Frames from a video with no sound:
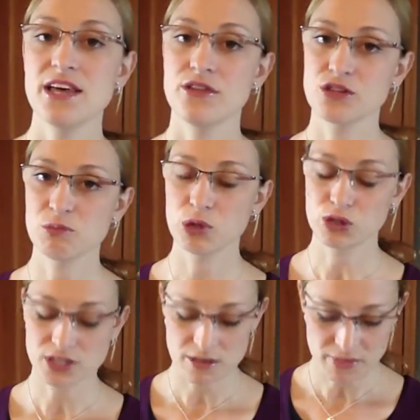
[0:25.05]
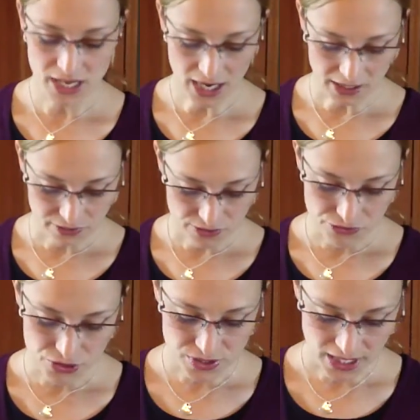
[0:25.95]
Those plurals can be kind of
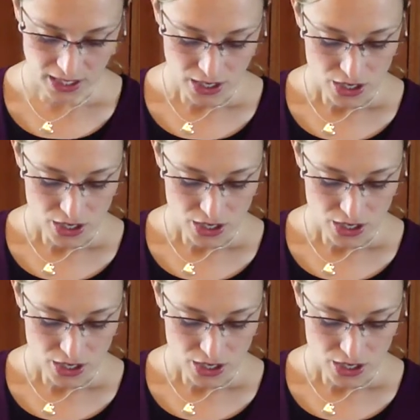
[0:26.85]
confusing.